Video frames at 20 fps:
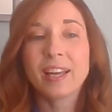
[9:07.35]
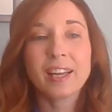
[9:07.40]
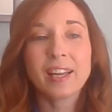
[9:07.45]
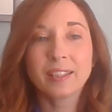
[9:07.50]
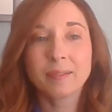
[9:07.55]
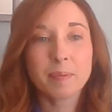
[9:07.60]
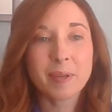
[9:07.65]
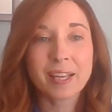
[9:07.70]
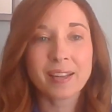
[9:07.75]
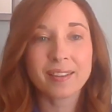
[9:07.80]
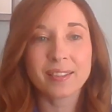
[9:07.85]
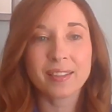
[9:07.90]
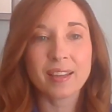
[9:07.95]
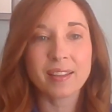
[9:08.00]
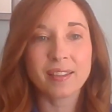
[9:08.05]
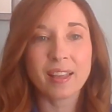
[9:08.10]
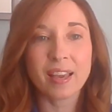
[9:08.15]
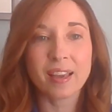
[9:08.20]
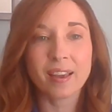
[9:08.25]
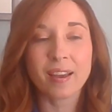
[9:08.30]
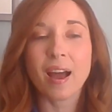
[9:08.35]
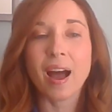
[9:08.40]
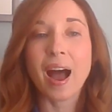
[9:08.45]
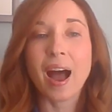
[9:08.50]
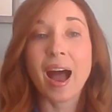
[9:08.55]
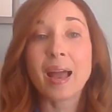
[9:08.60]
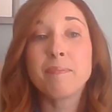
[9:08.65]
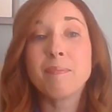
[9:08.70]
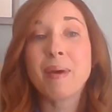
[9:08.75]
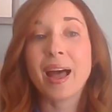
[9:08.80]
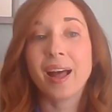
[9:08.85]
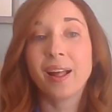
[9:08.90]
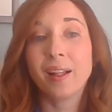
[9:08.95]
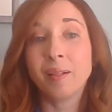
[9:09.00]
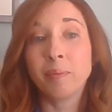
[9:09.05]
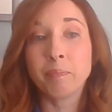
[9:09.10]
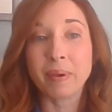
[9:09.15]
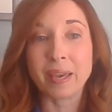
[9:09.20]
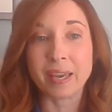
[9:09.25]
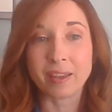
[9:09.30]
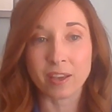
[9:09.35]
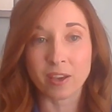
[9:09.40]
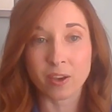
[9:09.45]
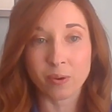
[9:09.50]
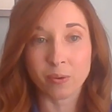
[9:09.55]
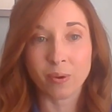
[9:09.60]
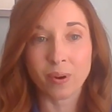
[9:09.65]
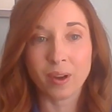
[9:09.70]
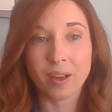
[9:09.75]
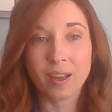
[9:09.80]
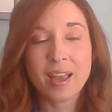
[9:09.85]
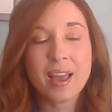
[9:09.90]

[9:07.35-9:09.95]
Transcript: It's because they think I'm helping you.